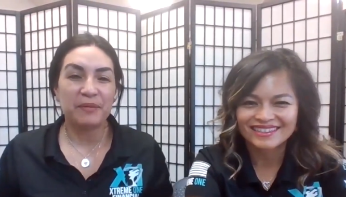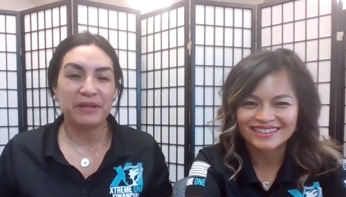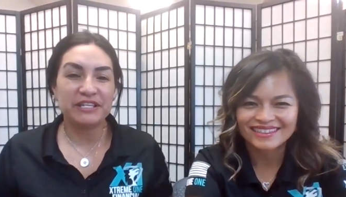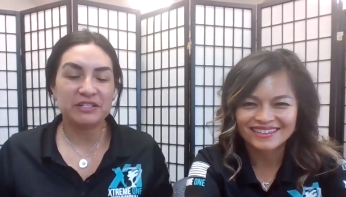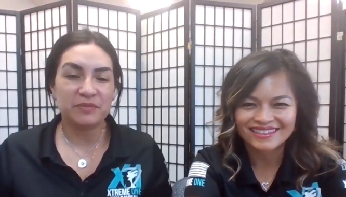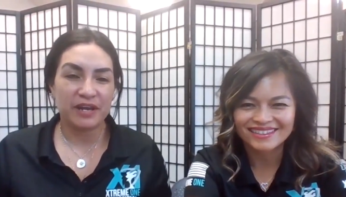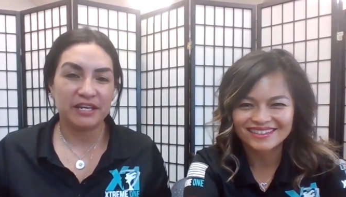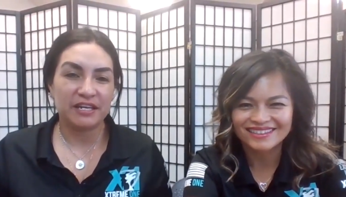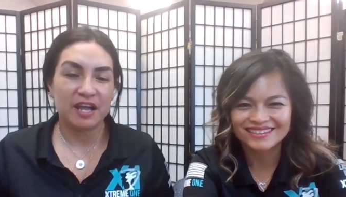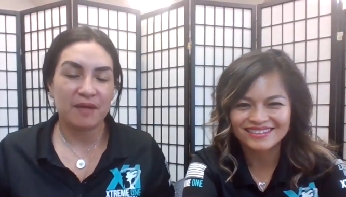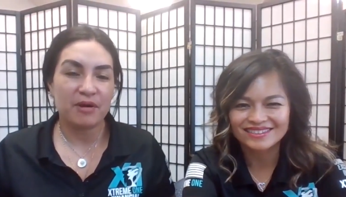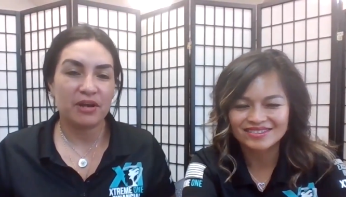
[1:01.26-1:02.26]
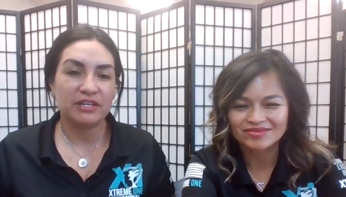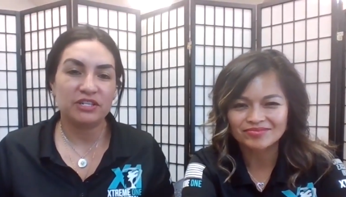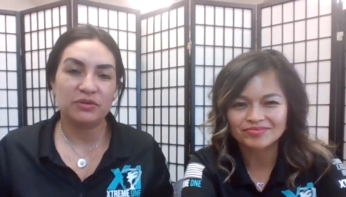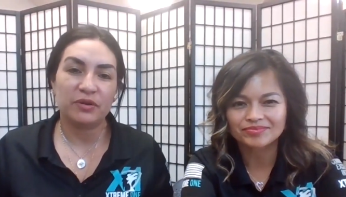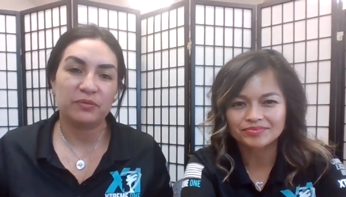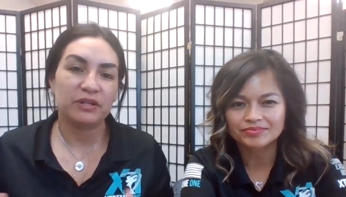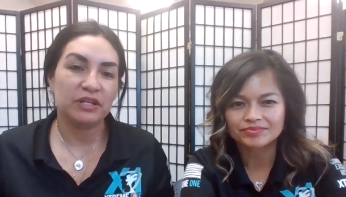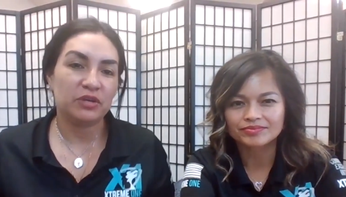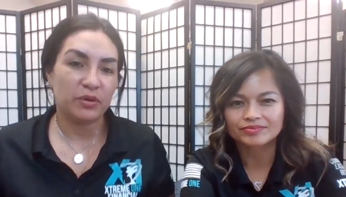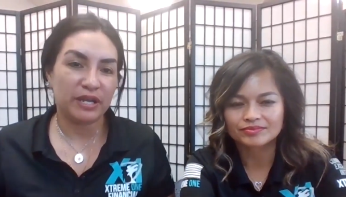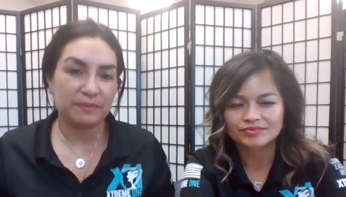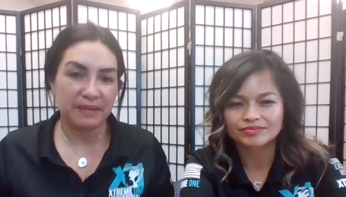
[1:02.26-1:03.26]
Speaker 1: But we just wanted to come on and do a
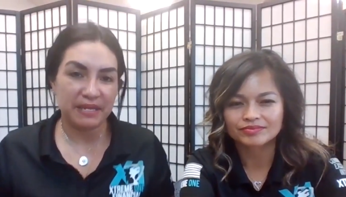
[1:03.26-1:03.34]
really quick